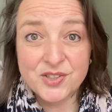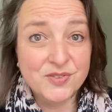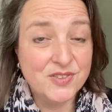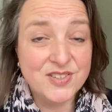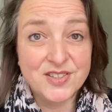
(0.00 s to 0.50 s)

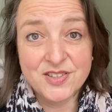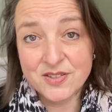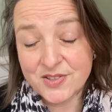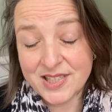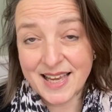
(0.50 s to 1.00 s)
You
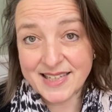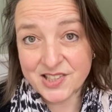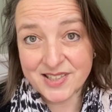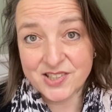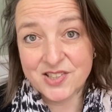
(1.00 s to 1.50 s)
don't see any
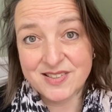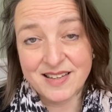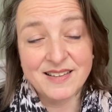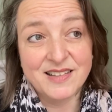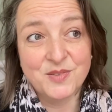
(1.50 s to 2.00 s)
stitches,
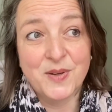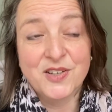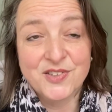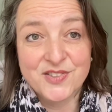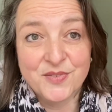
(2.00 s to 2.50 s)
and that's
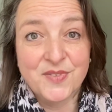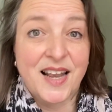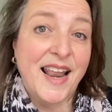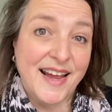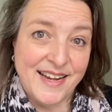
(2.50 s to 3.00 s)
because of the
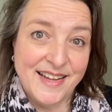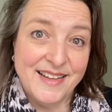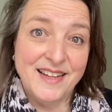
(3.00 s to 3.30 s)
lining.